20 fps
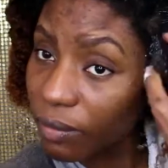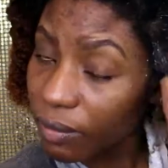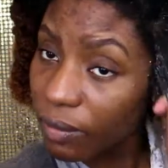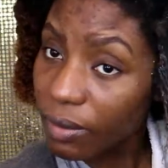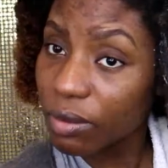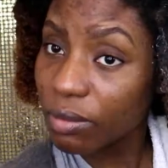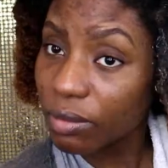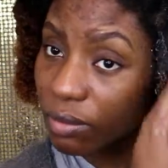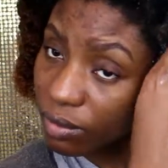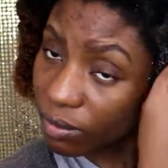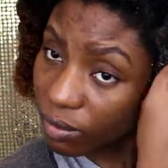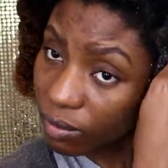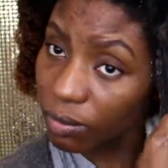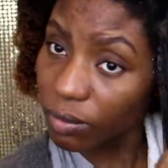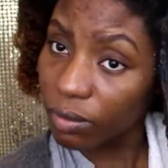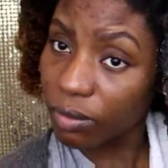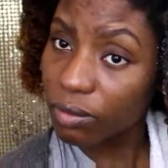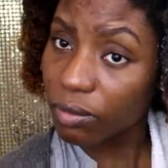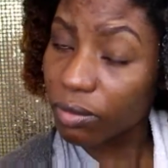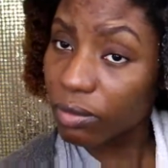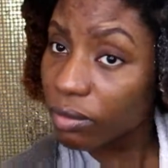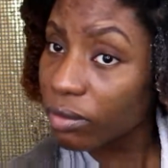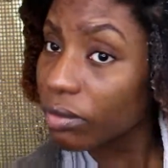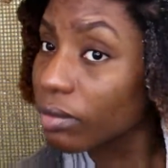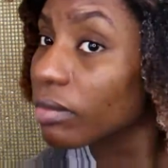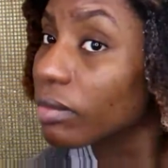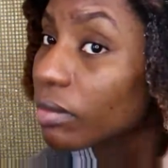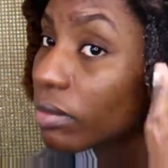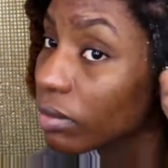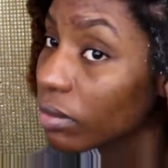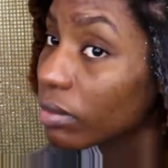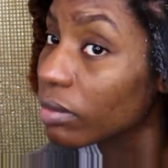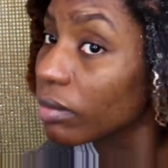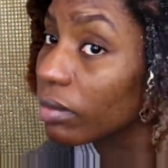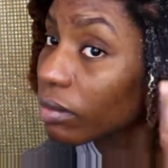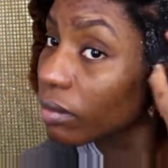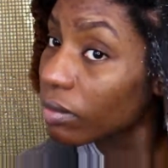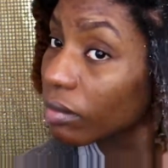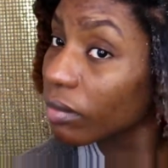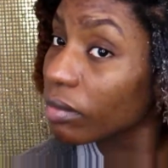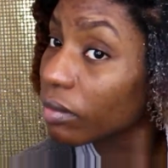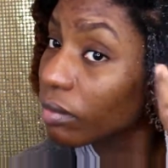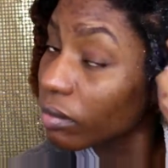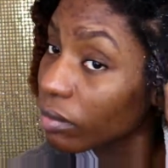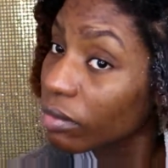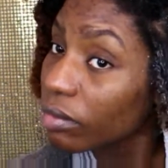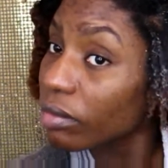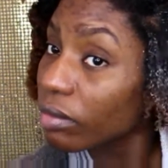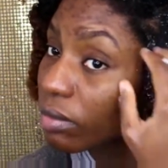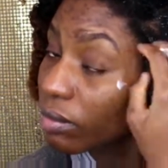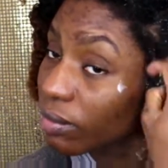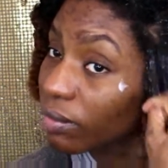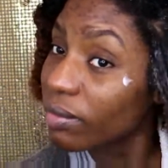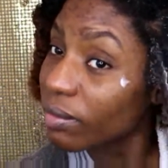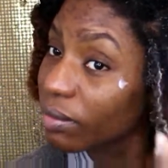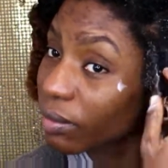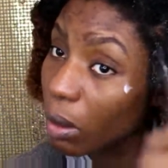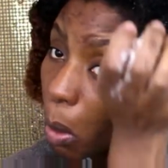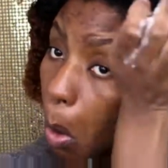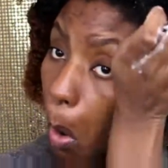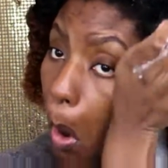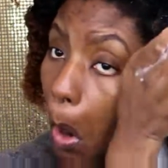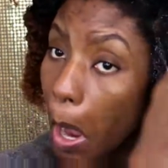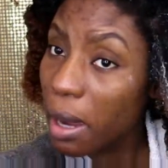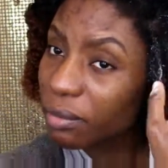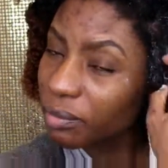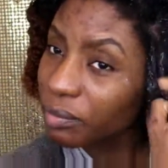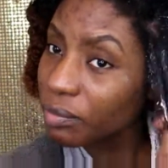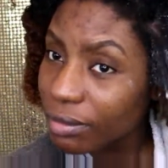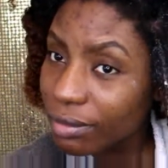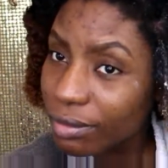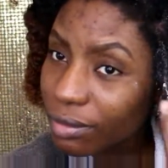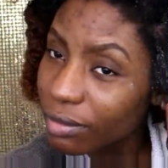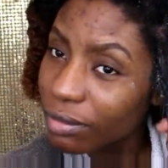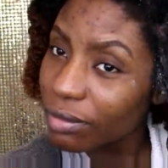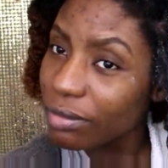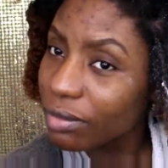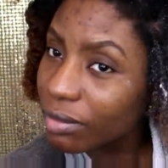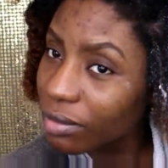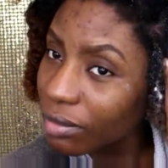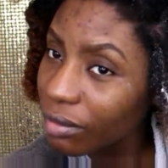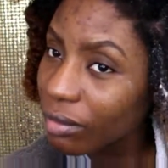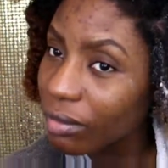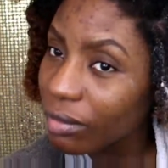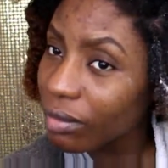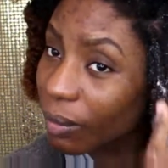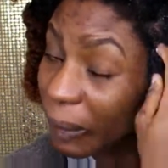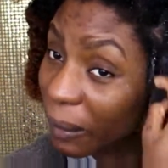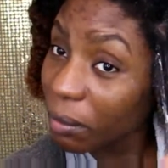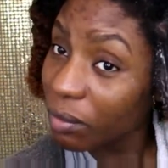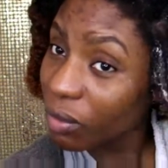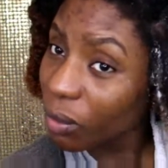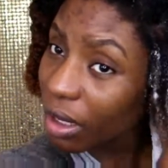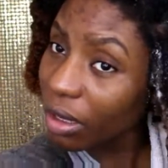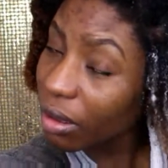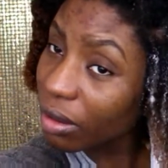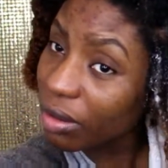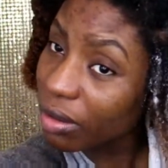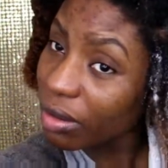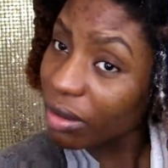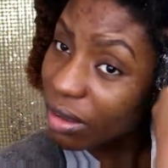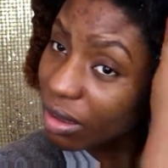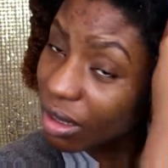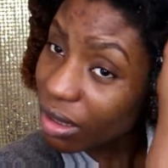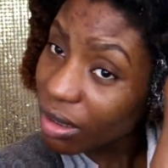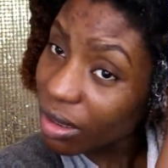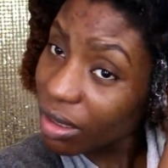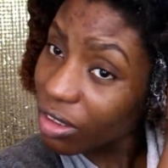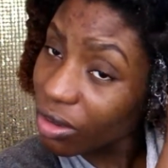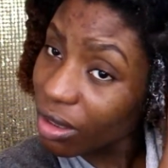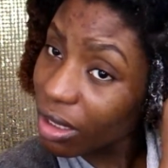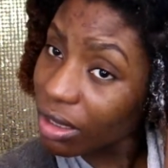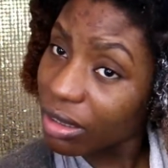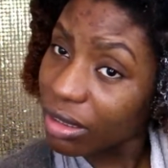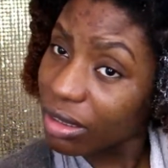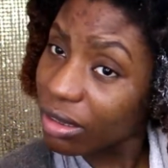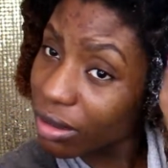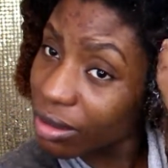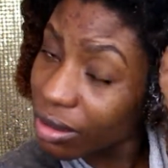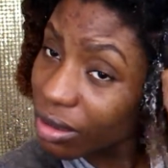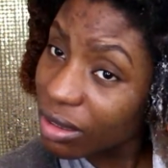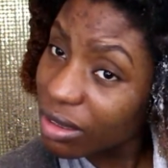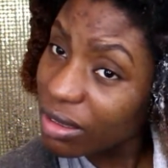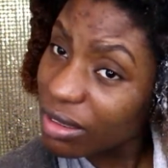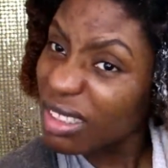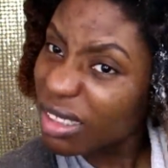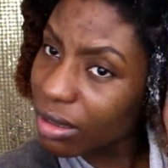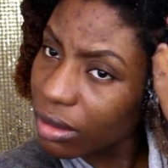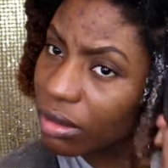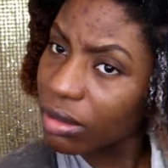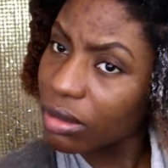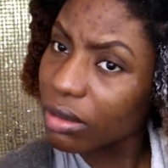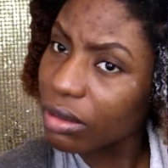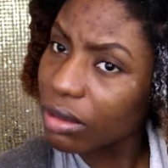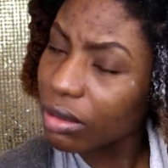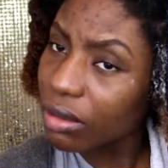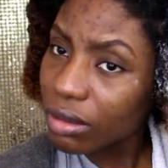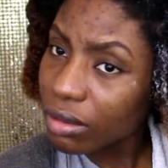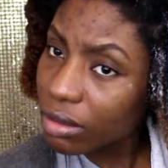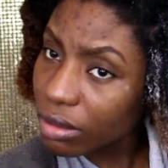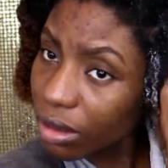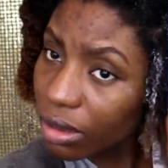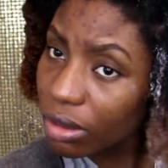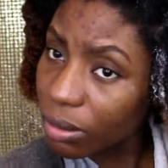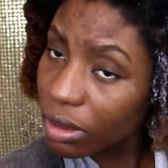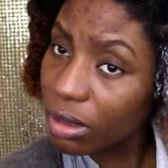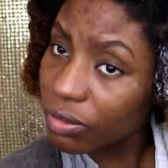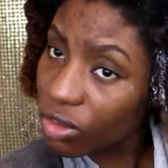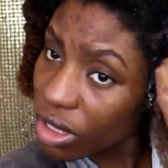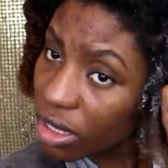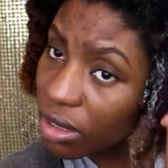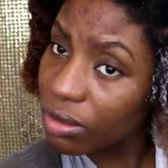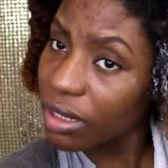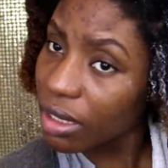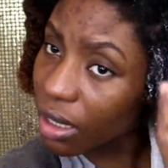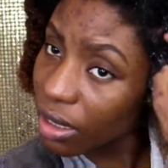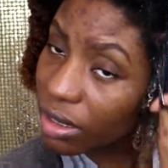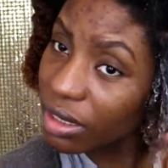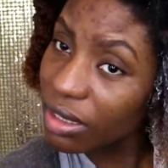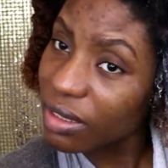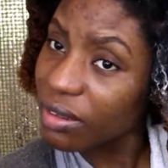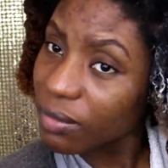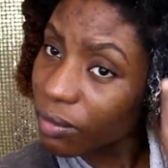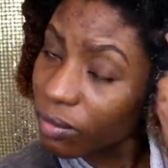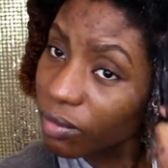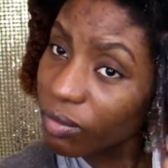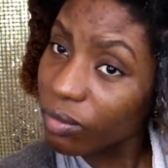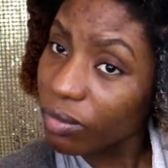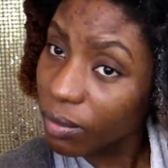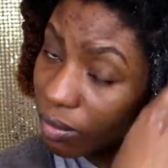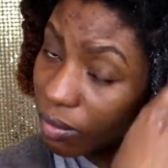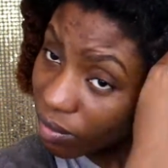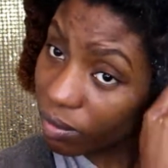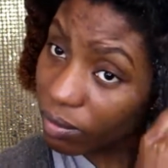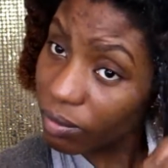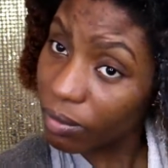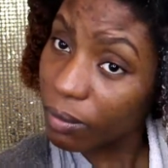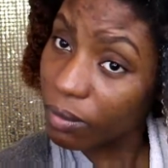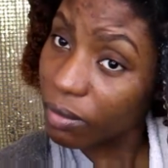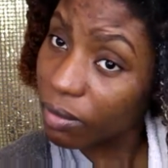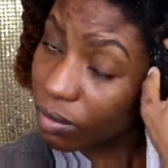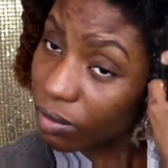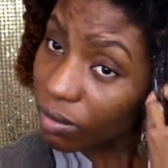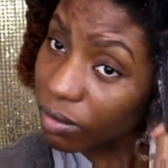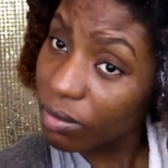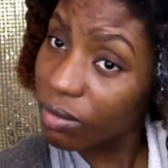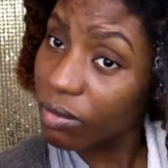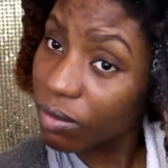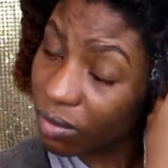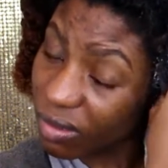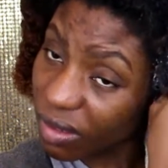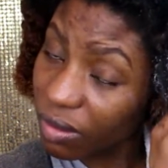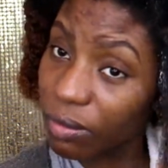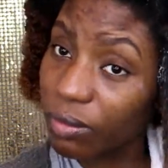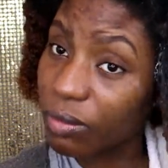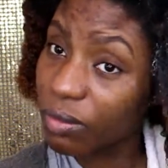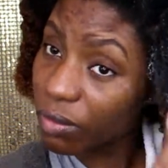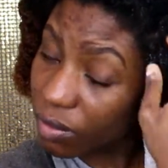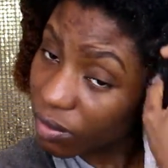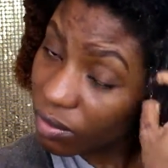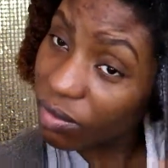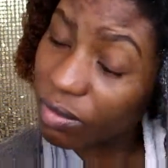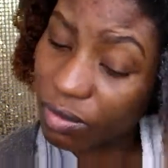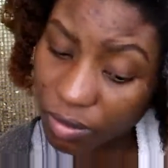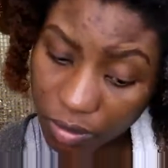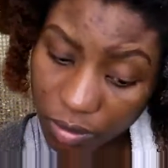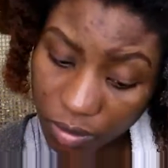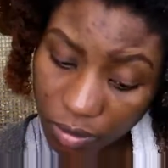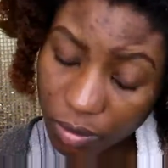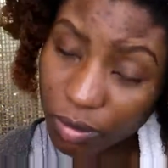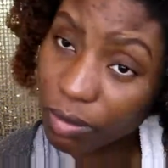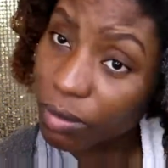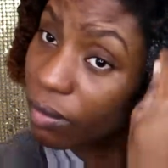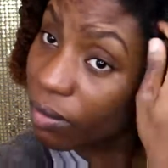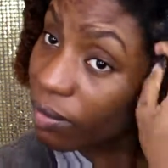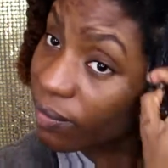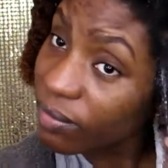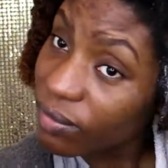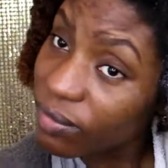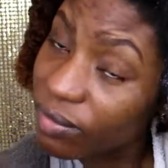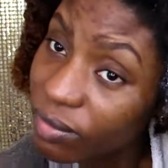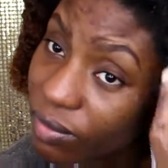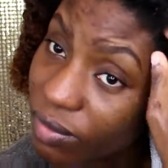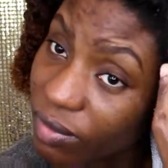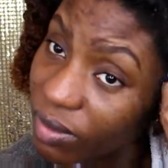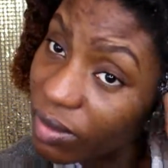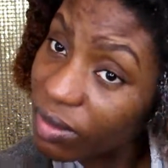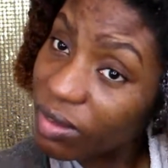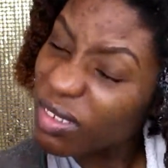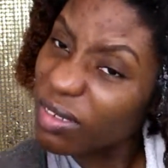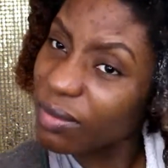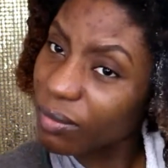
gonna um, do like um, maybe a five minutes long wash and go, and I'll just show you how I go about that. But this this time around, I just kind of wanted my hair to be defined.